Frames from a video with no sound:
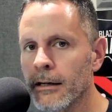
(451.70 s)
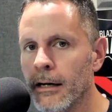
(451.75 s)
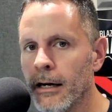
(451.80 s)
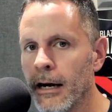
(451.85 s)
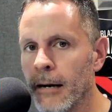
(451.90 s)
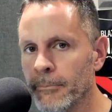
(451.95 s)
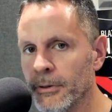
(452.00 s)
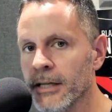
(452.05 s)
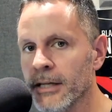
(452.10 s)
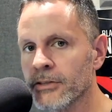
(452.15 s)

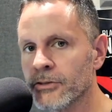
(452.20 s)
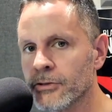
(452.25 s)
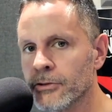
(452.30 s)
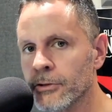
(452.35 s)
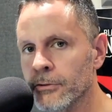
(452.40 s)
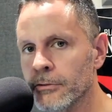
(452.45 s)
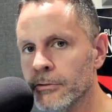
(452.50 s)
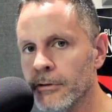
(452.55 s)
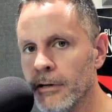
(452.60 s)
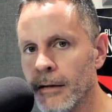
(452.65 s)
I'm playing
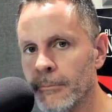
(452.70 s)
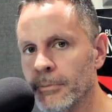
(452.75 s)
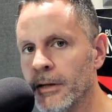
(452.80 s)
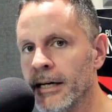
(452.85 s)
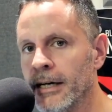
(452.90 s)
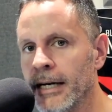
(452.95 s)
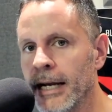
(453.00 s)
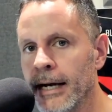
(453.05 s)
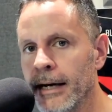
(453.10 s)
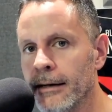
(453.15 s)
Scoot, I'm
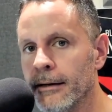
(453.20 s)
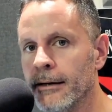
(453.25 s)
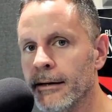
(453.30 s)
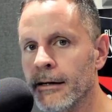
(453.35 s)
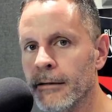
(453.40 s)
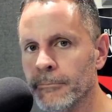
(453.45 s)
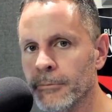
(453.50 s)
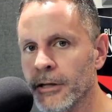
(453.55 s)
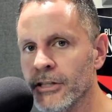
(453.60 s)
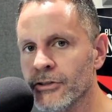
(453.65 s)
playing Ant, and
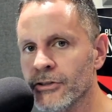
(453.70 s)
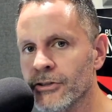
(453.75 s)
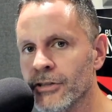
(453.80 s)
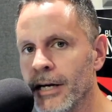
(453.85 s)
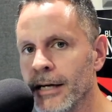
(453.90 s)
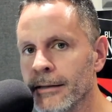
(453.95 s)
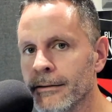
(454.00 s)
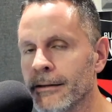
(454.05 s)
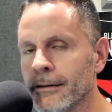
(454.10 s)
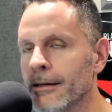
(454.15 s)
I'm playing
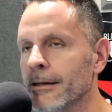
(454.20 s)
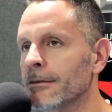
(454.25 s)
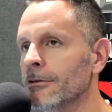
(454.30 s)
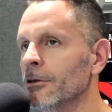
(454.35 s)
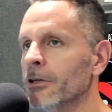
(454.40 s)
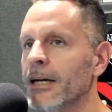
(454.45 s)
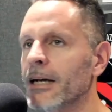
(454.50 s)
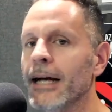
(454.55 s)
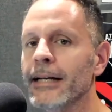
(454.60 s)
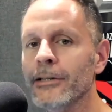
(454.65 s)
Shaden. And
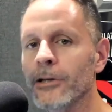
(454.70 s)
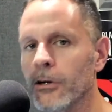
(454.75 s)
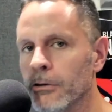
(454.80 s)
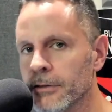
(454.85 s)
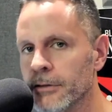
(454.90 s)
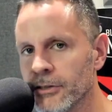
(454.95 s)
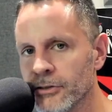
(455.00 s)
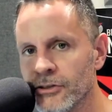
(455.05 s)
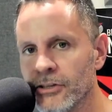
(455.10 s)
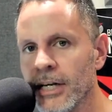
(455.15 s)
look, I know
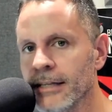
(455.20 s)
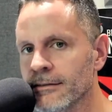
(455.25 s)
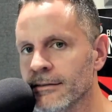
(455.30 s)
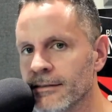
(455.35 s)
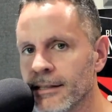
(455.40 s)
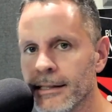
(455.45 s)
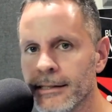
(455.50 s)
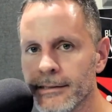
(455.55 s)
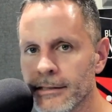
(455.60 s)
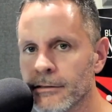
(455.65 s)
that Shaden's
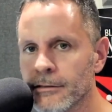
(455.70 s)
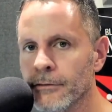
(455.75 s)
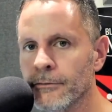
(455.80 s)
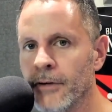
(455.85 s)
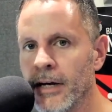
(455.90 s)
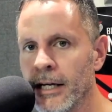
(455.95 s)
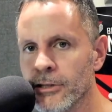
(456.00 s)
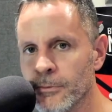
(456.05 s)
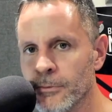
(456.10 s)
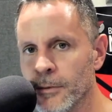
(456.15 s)
at a
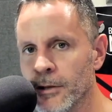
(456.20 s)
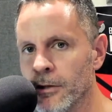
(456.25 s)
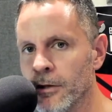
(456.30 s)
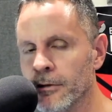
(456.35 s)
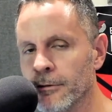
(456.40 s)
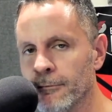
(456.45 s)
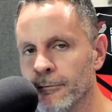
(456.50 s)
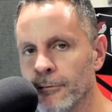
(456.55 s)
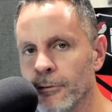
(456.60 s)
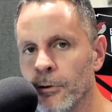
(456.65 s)
disadvantage being on
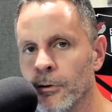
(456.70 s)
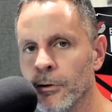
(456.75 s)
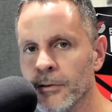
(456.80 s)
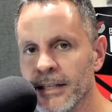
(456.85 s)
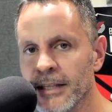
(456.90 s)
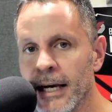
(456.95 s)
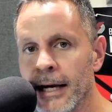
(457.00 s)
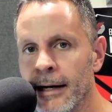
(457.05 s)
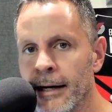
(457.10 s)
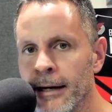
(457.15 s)
the floor
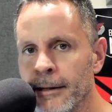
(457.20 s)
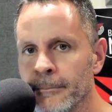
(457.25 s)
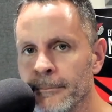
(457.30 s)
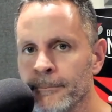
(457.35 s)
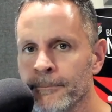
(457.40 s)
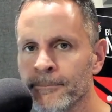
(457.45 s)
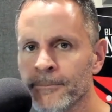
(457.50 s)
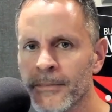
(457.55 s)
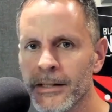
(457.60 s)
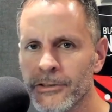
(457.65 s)
with Ant,
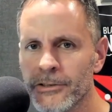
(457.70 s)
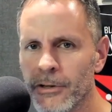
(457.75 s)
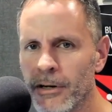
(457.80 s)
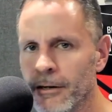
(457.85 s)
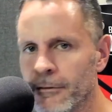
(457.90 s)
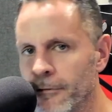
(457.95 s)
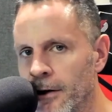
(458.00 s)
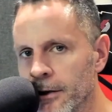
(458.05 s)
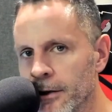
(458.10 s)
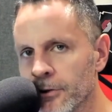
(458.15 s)
trying
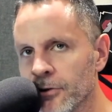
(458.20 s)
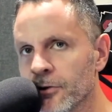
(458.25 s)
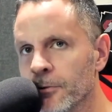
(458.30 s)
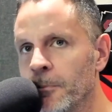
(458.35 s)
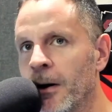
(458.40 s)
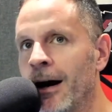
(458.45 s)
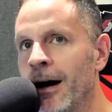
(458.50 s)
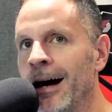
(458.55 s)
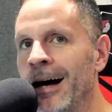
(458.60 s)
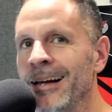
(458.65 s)
to find his
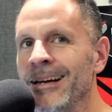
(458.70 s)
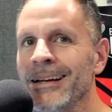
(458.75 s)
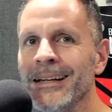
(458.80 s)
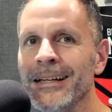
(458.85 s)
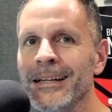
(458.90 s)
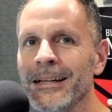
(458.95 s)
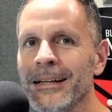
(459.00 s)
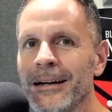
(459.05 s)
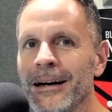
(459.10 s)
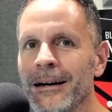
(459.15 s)
spot,
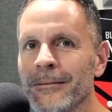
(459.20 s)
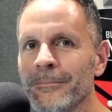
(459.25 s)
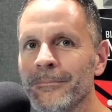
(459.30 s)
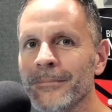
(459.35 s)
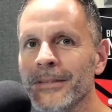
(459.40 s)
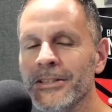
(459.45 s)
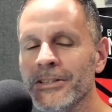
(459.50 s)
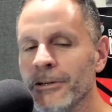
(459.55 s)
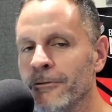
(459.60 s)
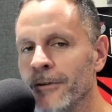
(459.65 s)

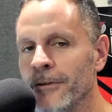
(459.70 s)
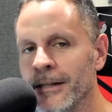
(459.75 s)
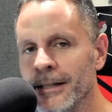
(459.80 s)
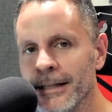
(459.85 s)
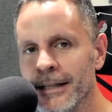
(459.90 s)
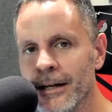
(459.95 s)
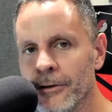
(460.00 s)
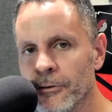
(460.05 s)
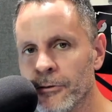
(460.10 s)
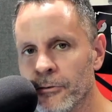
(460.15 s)

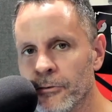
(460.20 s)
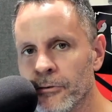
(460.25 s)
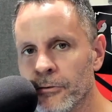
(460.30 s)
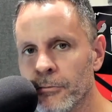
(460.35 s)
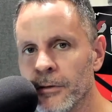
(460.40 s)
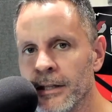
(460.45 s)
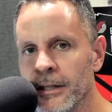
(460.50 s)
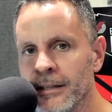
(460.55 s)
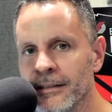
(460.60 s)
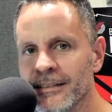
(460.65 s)
defending other
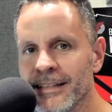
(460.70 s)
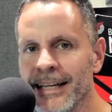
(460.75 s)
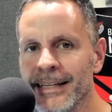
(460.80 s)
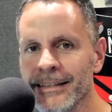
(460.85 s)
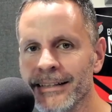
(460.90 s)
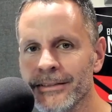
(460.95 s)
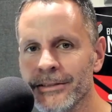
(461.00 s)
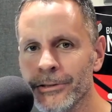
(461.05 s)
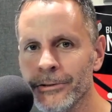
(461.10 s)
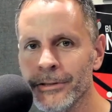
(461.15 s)
threes. Can
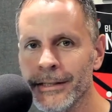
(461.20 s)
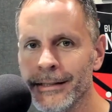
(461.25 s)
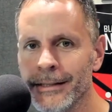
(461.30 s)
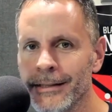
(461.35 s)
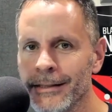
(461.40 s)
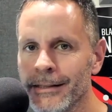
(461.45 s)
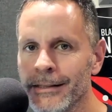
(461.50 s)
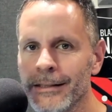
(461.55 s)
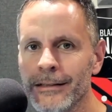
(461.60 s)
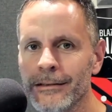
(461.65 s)
he do it?
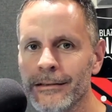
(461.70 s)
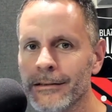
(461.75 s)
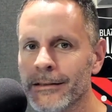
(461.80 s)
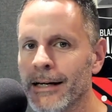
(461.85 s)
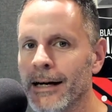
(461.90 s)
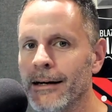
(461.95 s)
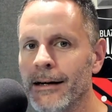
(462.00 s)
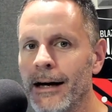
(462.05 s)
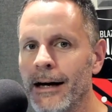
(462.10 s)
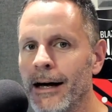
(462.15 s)
Look,
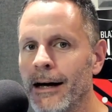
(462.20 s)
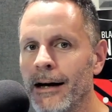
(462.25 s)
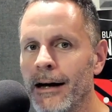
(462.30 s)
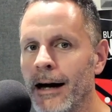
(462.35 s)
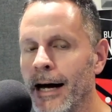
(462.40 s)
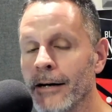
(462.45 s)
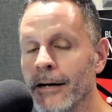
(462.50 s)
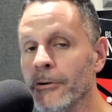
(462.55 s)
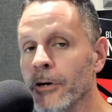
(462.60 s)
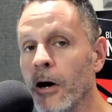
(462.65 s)

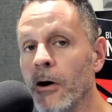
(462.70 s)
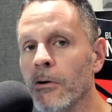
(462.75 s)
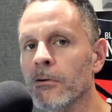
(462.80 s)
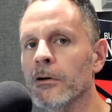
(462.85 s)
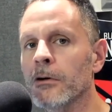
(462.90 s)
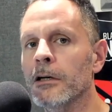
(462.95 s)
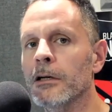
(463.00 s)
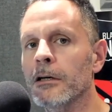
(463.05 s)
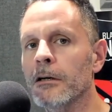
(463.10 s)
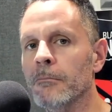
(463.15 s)
I don't know.
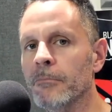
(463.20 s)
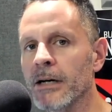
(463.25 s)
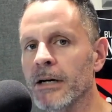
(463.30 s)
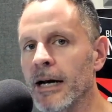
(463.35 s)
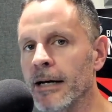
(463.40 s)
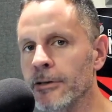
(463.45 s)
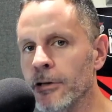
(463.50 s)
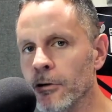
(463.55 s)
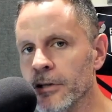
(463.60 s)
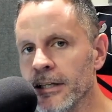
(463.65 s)
But
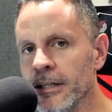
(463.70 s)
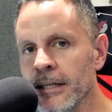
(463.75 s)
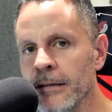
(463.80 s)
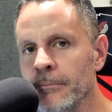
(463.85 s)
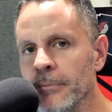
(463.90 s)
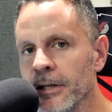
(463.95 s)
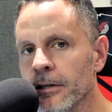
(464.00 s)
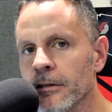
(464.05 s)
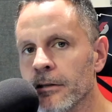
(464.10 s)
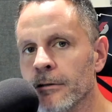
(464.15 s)
I know that him
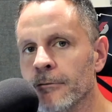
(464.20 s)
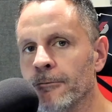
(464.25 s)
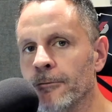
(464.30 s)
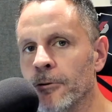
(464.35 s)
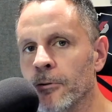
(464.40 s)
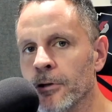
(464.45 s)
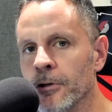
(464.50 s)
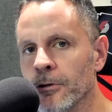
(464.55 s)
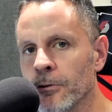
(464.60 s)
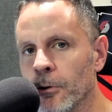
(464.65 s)
being on the
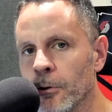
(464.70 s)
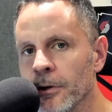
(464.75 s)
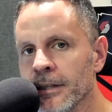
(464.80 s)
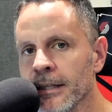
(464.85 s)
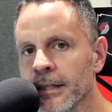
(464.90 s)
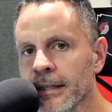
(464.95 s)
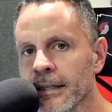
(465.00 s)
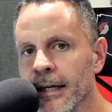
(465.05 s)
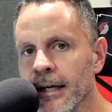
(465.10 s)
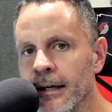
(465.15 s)
floor and learning
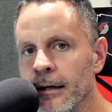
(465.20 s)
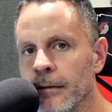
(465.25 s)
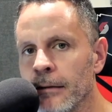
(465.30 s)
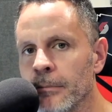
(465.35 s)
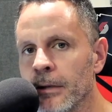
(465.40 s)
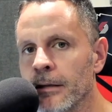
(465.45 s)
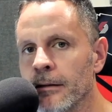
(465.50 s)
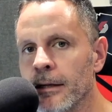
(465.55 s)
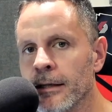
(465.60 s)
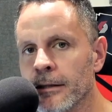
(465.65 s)
the game
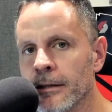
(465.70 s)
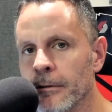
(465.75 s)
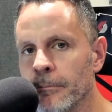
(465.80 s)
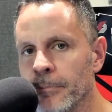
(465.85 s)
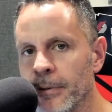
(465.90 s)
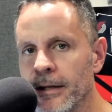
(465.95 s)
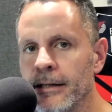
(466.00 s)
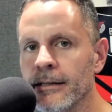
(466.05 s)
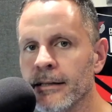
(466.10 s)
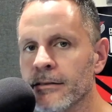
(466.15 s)
and
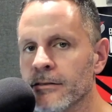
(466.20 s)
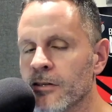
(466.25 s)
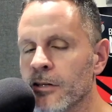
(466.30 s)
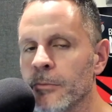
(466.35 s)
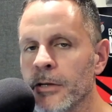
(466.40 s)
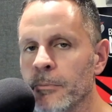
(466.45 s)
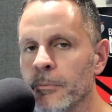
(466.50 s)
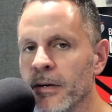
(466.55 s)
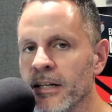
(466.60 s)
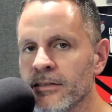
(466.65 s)
competing is going to
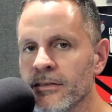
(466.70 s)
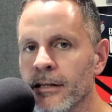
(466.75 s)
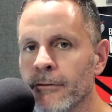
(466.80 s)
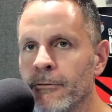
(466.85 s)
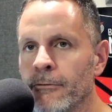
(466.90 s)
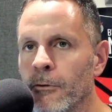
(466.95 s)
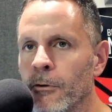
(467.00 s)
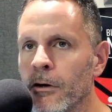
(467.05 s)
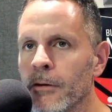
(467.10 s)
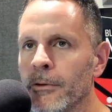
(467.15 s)
be the best thing
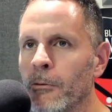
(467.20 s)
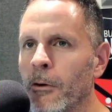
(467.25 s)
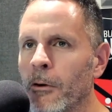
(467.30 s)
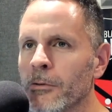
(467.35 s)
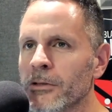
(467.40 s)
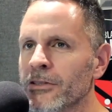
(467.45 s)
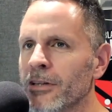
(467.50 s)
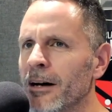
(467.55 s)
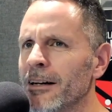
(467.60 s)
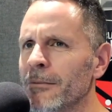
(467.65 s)
for him. And what
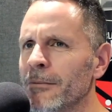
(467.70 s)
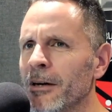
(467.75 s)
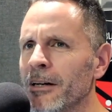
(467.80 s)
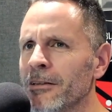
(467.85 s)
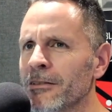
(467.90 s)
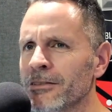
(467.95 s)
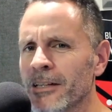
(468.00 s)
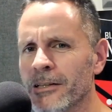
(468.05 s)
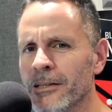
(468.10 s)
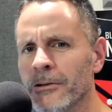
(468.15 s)
we're talking about
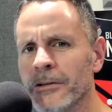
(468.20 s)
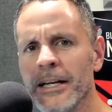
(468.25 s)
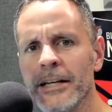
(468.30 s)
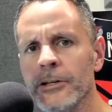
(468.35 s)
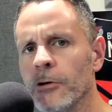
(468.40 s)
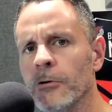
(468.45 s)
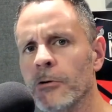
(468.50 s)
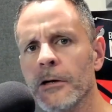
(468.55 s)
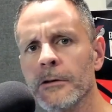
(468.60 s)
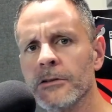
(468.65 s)
here is like, okay, you
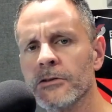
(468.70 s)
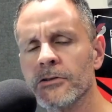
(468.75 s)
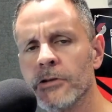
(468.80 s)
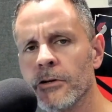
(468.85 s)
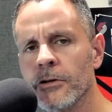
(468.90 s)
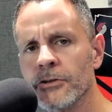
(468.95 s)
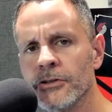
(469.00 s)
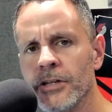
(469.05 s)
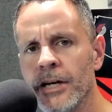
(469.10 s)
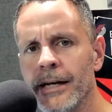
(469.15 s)
don't want to
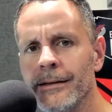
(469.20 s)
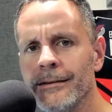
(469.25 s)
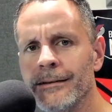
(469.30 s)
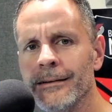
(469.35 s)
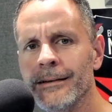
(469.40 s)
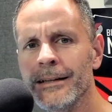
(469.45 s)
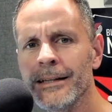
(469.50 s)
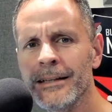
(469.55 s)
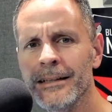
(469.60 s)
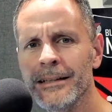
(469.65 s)
start Shaden.
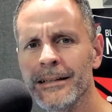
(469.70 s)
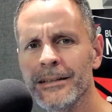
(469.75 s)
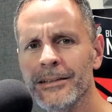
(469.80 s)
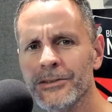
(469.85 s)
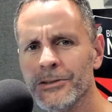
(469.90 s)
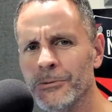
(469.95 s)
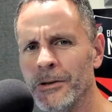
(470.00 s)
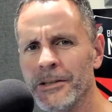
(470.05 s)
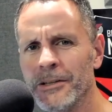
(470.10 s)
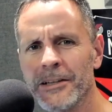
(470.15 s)

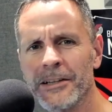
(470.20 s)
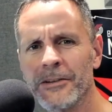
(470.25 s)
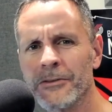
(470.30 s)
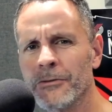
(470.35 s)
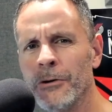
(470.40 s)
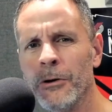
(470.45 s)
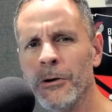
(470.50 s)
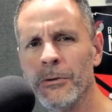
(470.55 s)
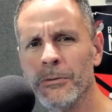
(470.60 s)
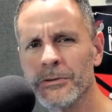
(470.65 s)
So what, you're going to
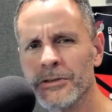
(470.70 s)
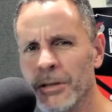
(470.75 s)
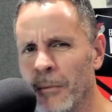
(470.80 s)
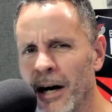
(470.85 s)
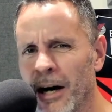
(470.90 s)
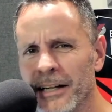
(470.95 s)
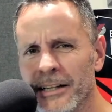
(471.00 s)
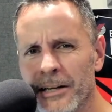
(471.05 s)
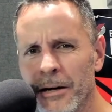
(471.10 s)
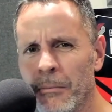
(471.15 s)
throw
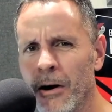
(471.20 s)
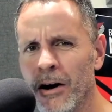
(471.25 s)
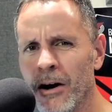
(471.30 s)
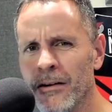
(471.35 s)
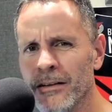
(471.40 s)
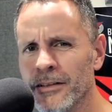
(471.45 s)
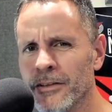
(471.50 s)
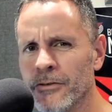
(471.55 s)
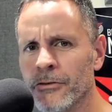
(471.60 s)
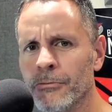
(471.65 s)
Tamani Kamara
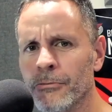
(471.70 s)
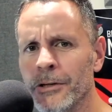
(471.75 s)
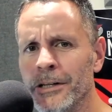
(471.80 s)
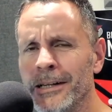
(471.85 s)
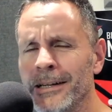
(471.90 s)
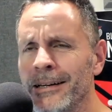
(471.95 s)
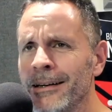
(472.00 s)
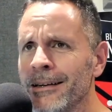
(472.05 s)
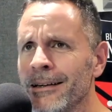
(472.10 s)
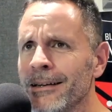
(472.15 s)
at the
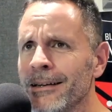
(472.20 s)
three?